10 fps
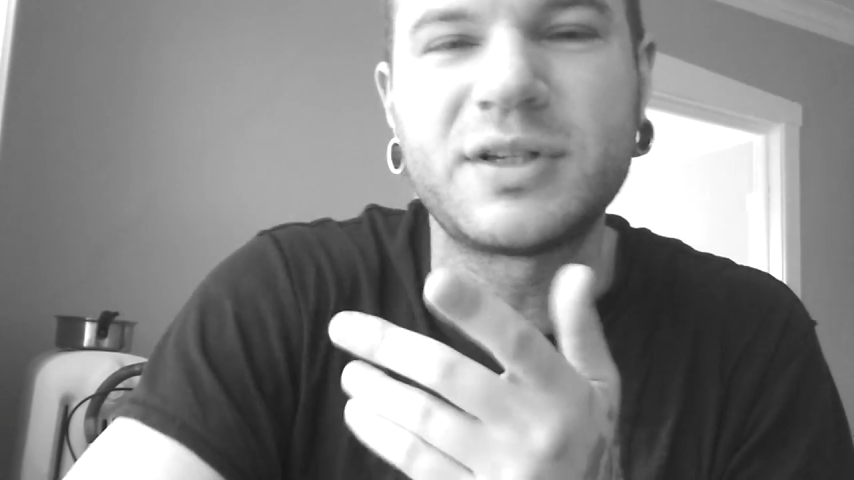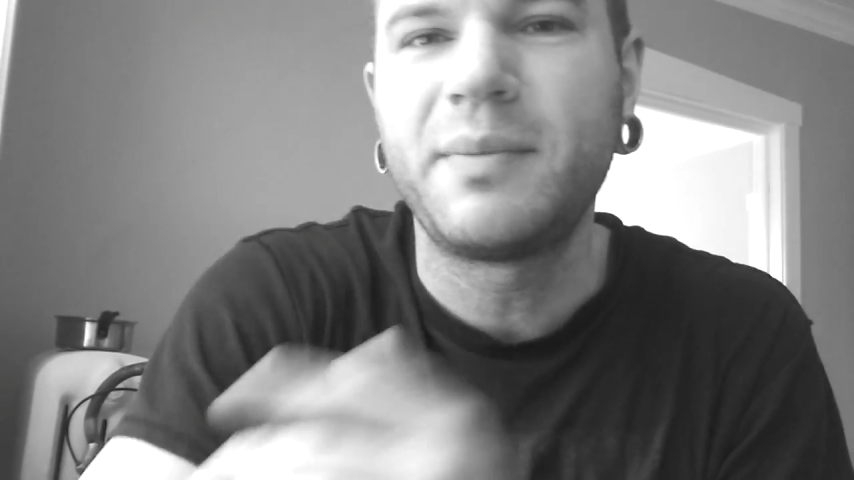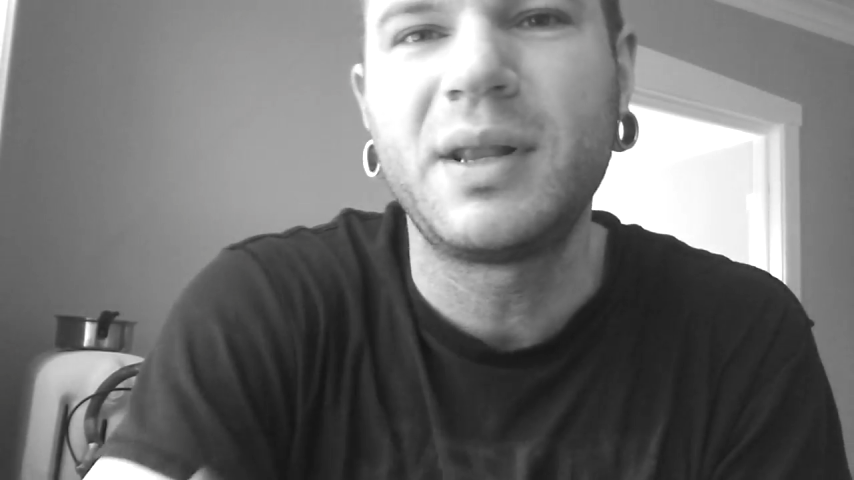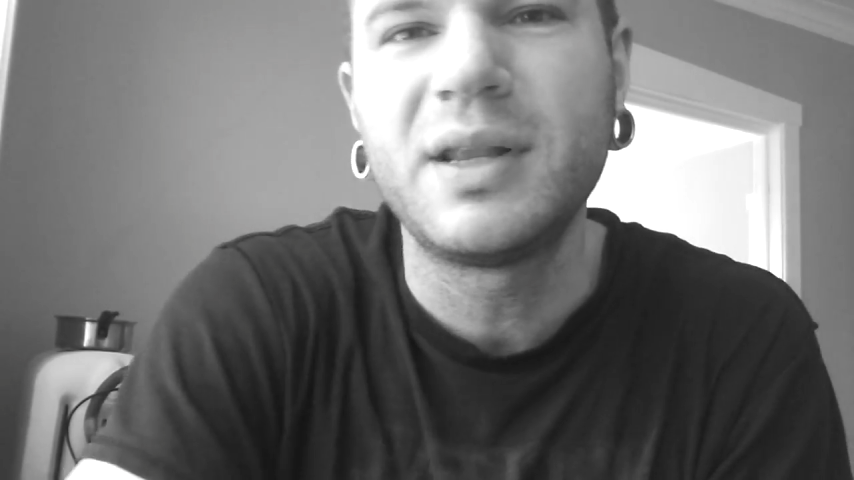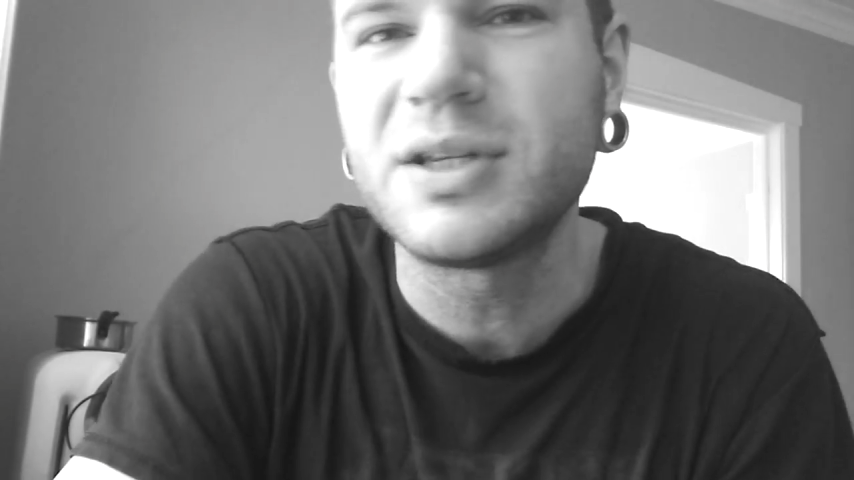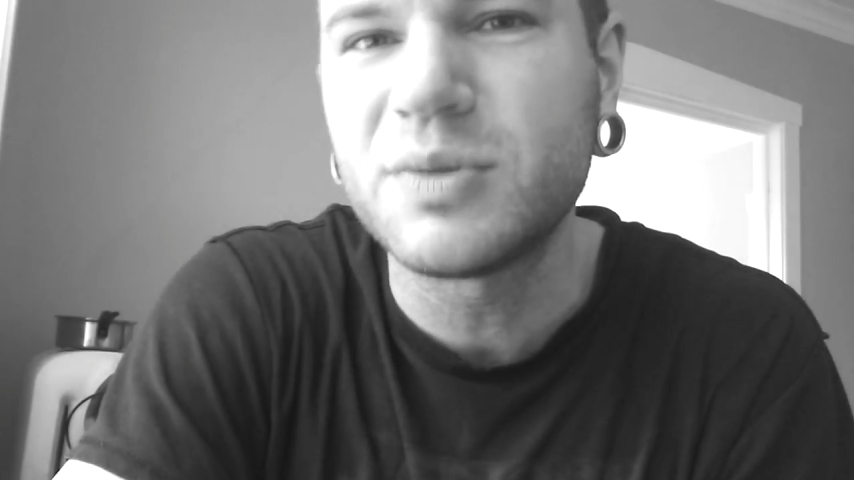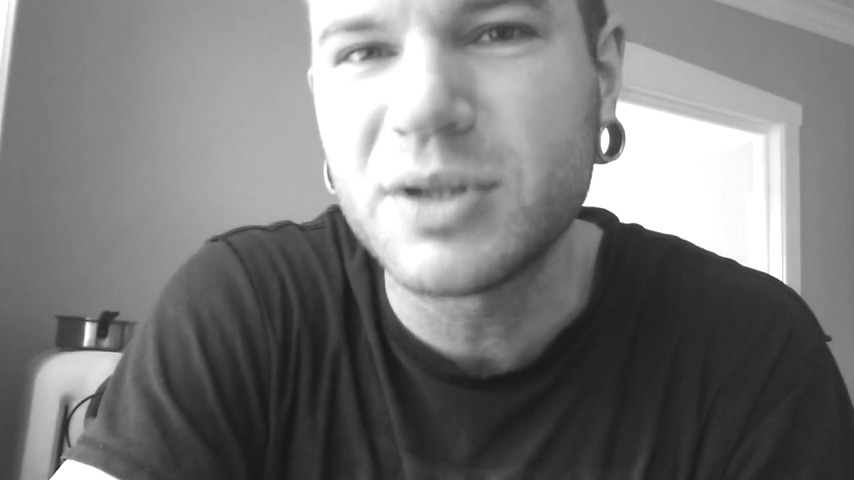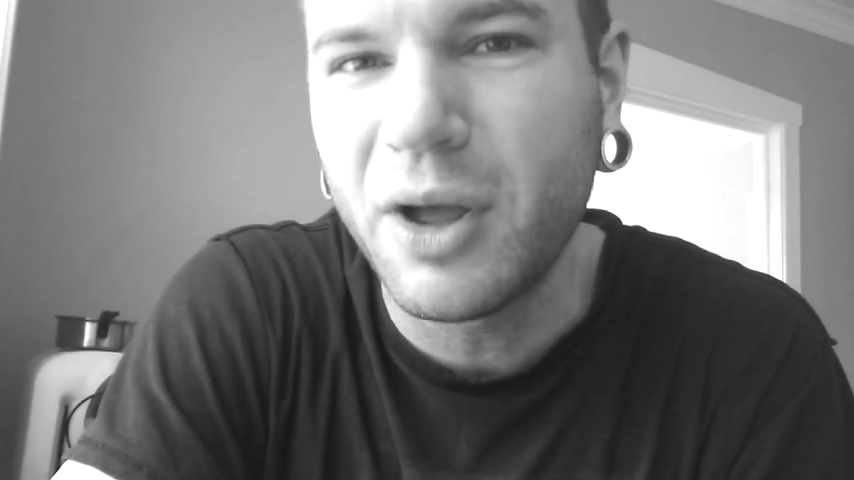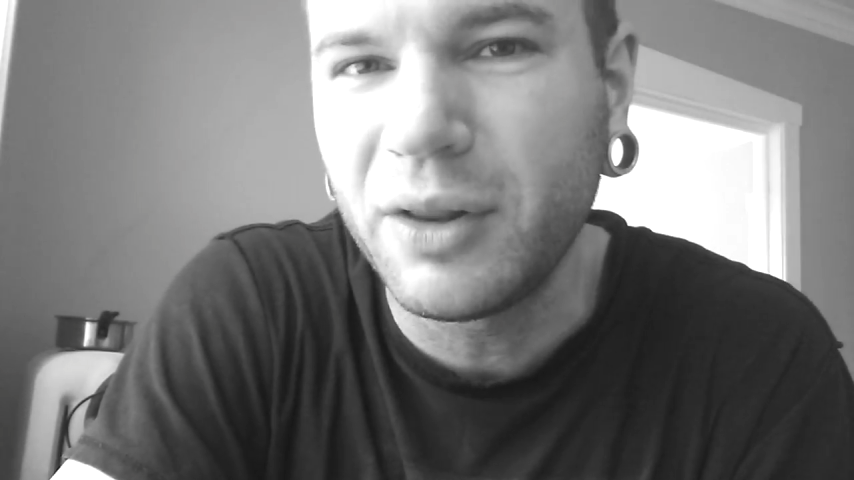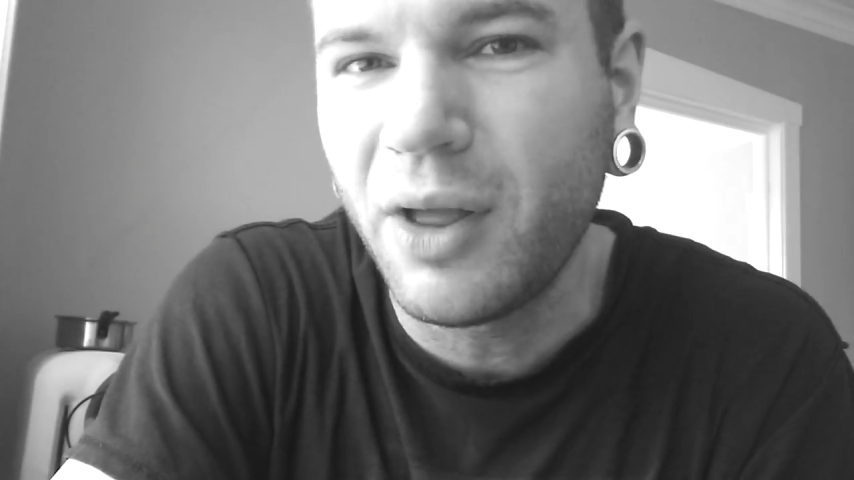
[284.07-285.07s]
I mean, this
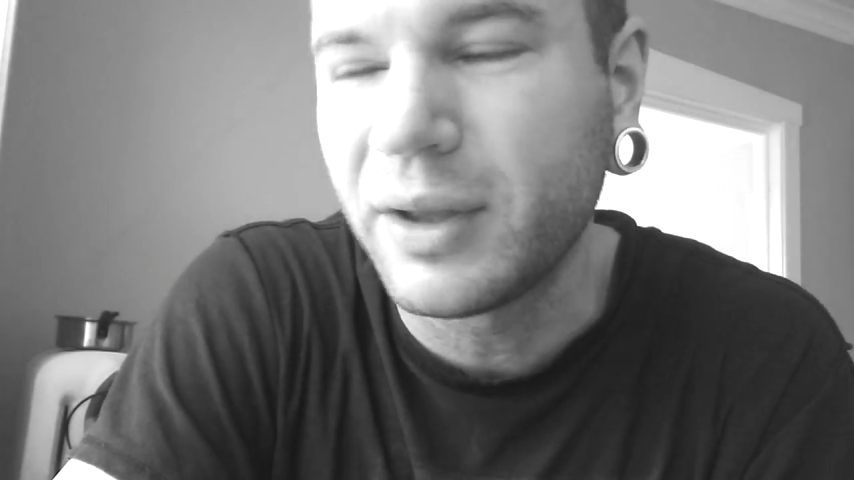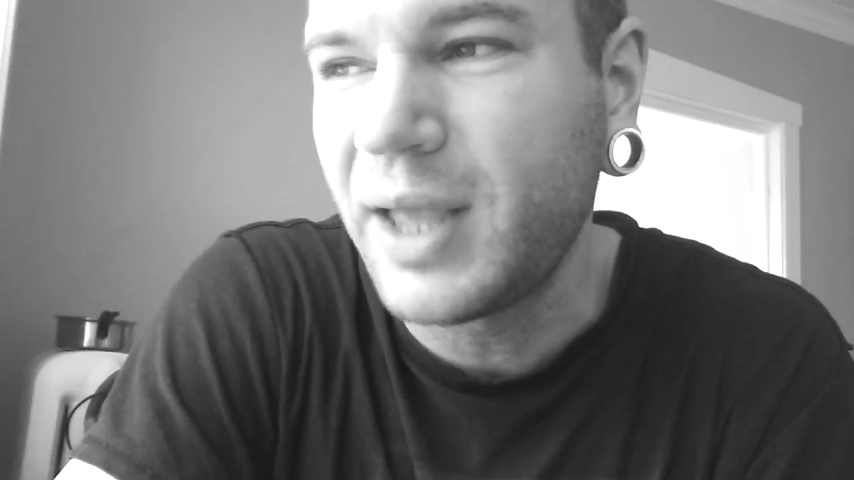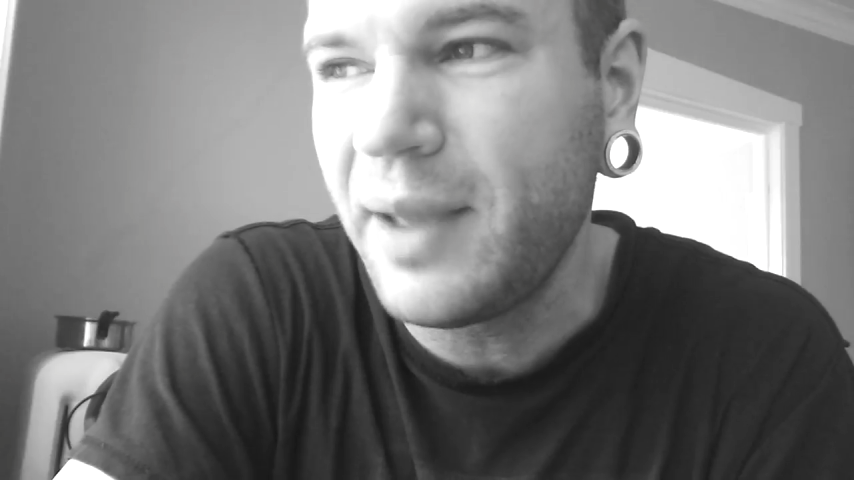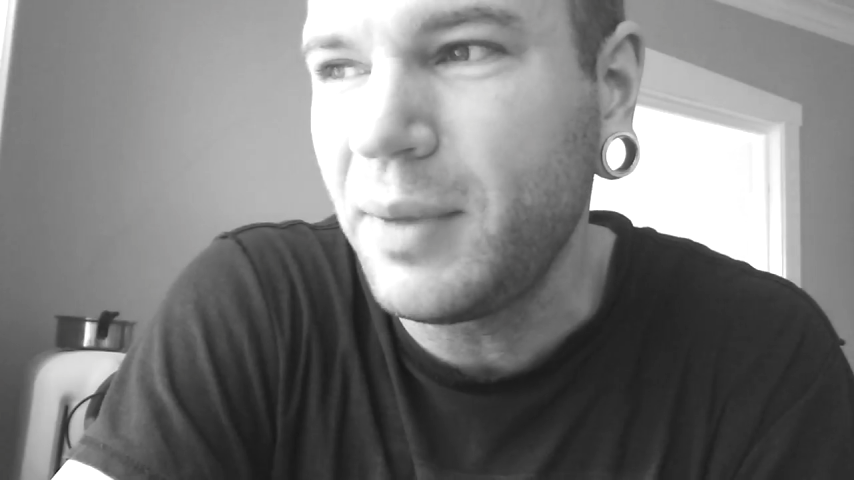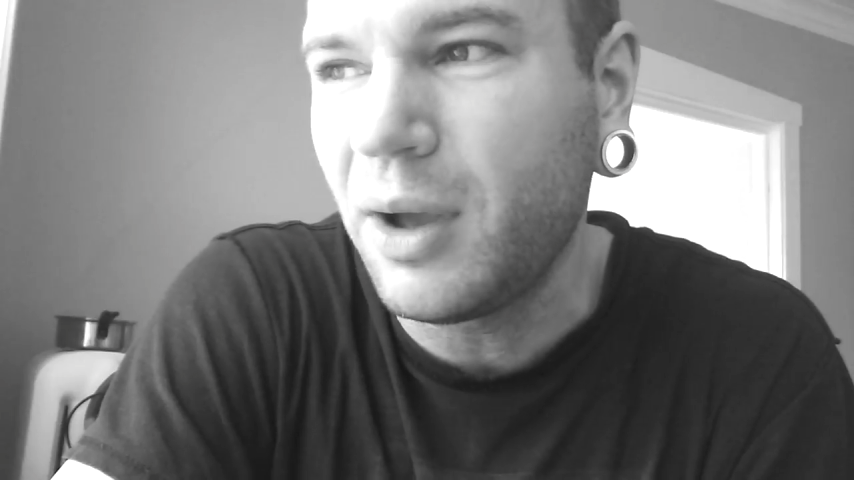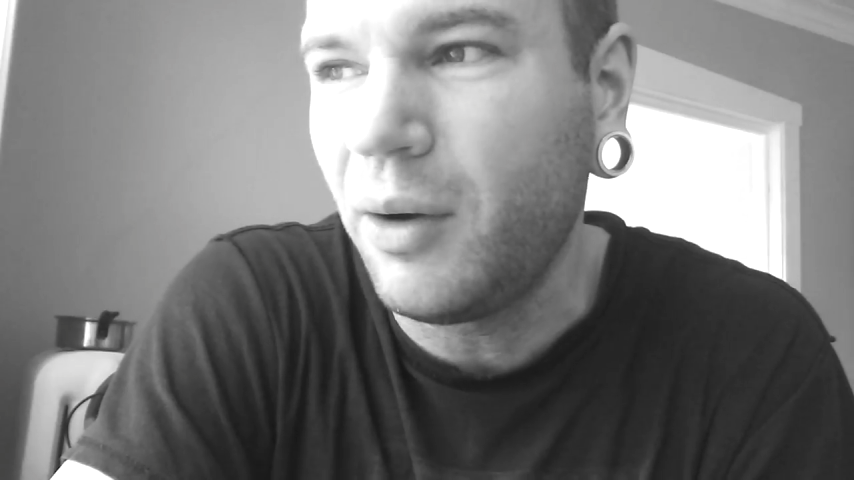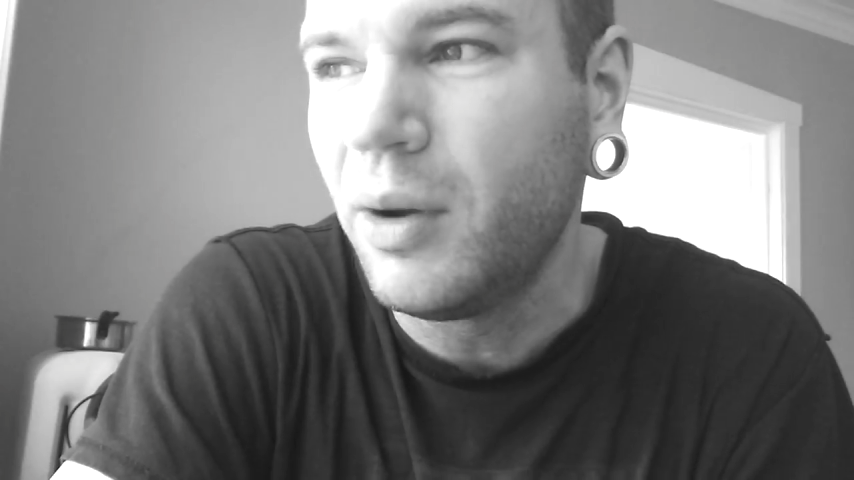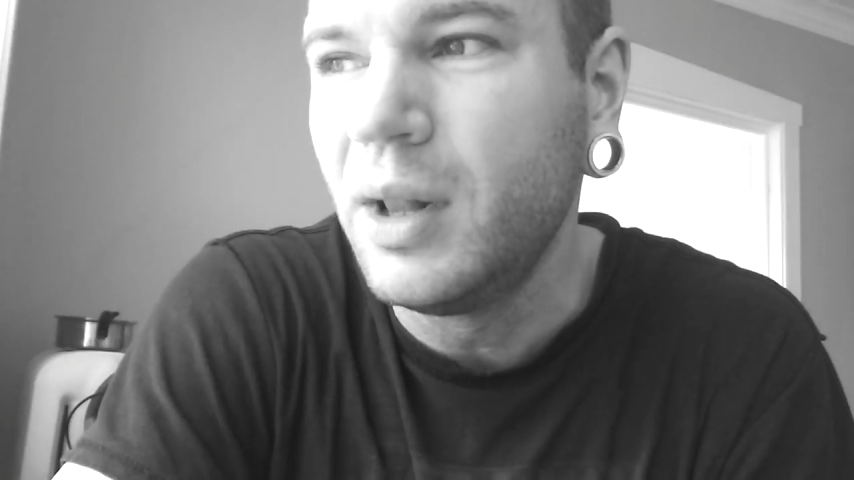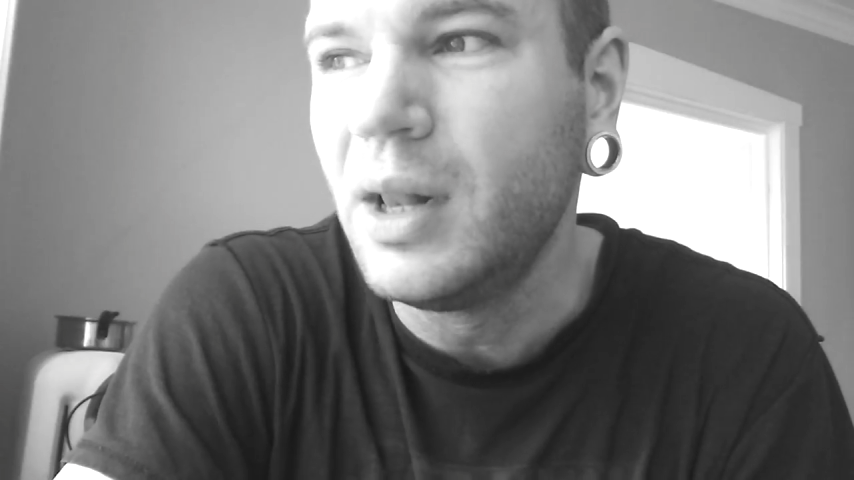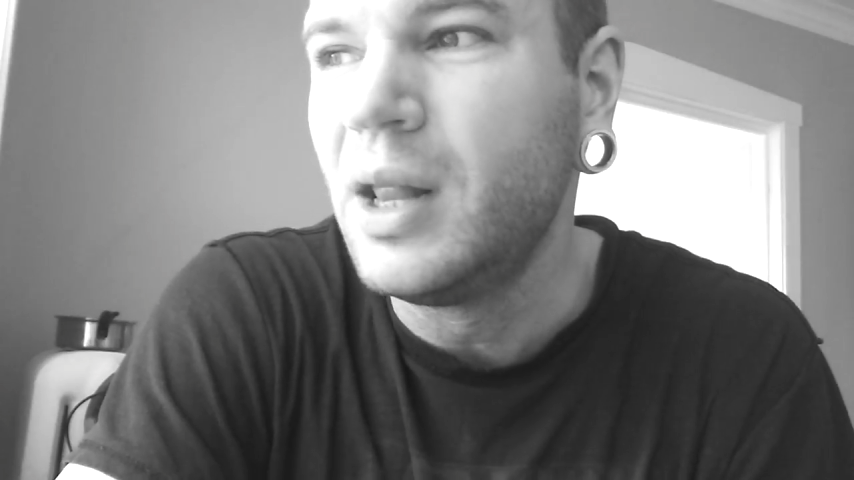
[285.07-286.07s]
was a whole long time ago.